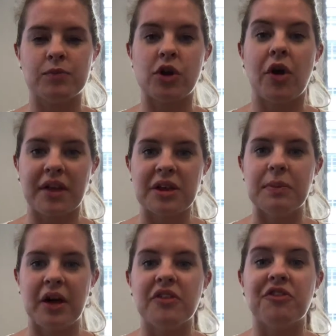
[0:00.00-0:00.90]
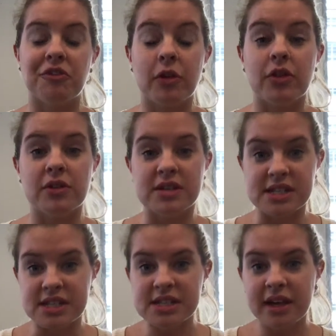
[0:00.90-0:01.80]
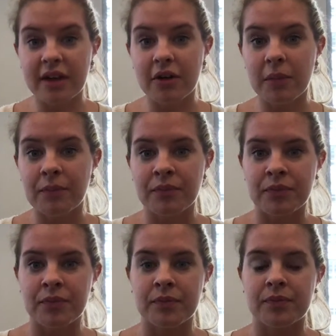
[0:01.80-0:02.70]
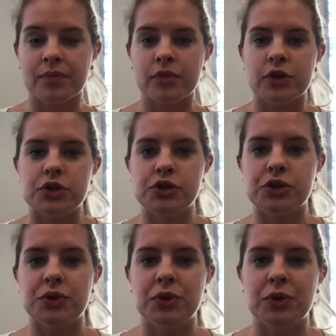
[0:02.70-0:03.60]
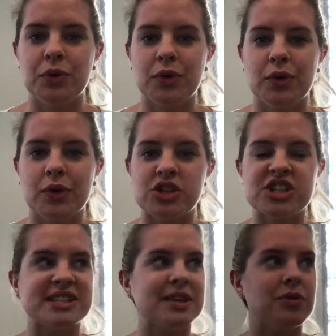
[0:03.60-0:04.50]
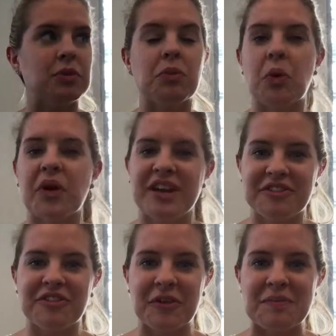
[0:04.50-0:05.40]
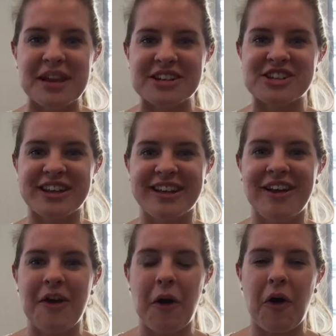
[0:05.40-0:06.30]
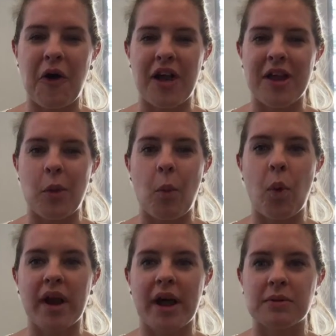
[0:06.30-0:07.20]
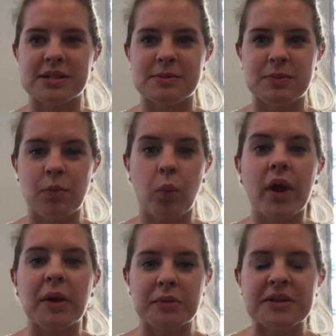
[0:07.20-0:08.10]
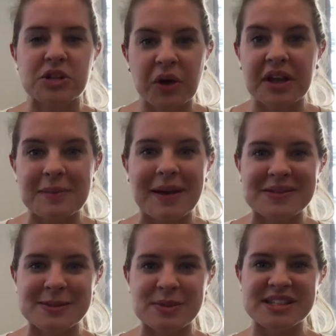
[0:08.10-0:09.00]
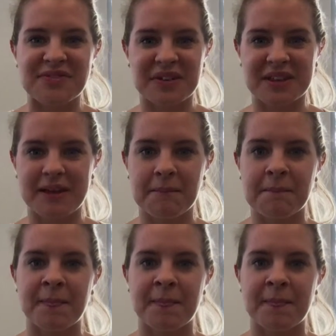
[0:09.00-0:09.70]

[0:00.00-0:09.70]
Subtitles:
talking about in further detail to just give you more information on what I would be talking about specifically.